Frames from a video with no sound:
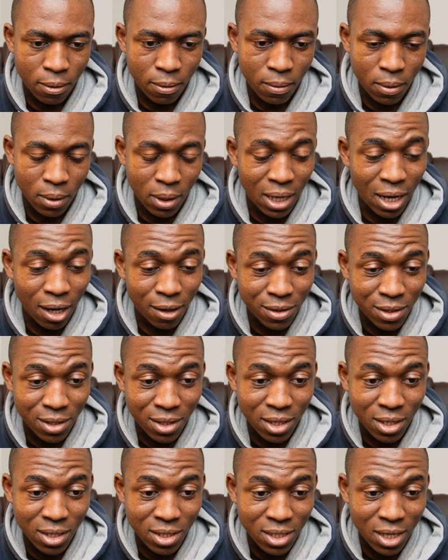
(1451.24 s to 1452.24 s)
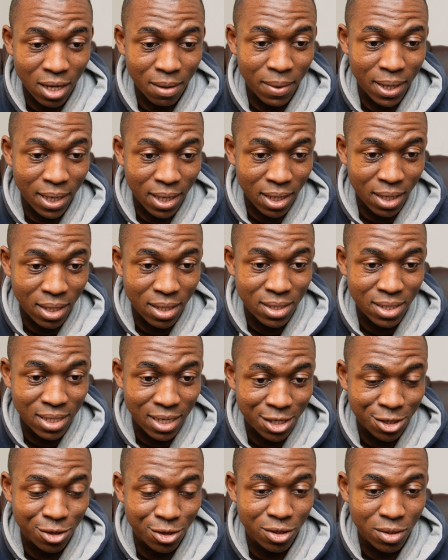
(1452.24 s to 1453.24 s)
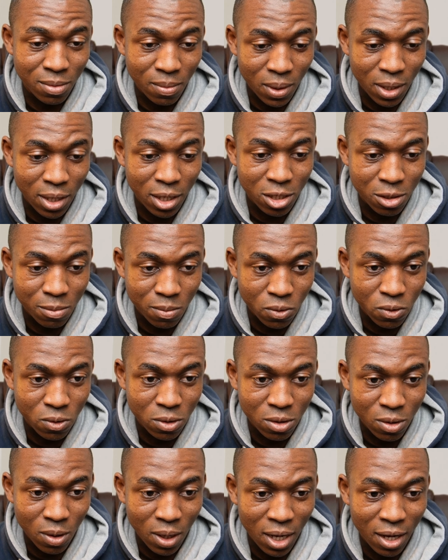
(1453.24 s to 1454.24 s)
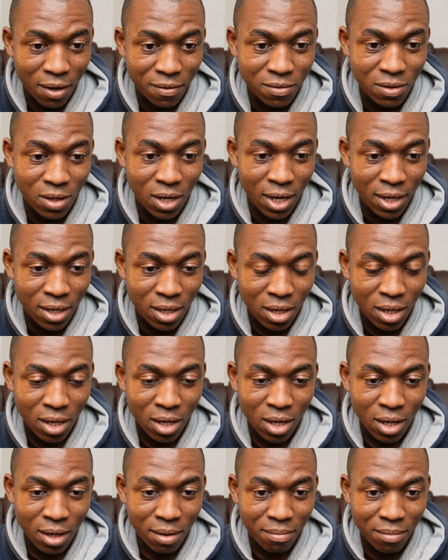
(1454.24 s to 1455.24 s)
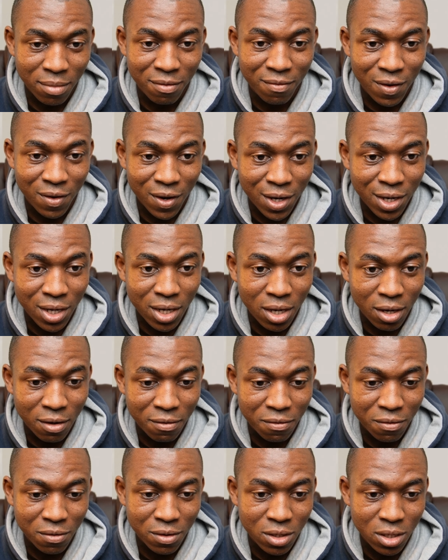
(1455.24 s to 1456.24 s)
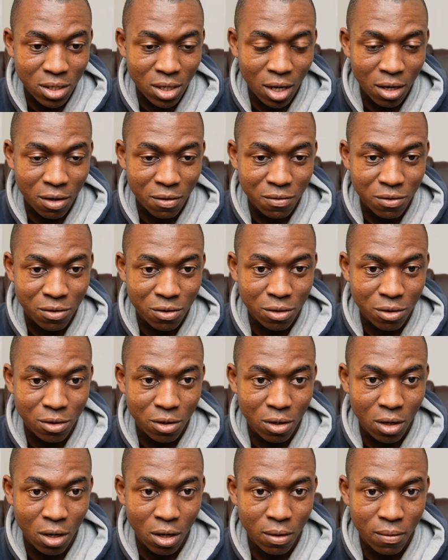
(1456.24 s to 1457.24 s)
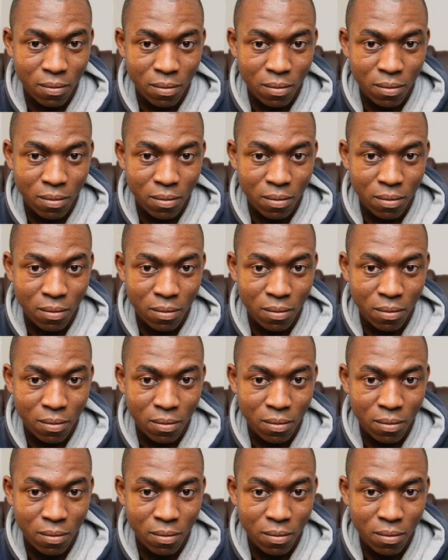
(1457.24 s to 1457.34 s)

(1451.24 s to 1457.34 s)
Now the thing is that my king is extremely exposed, so I have to be very careful in this kind of structure now.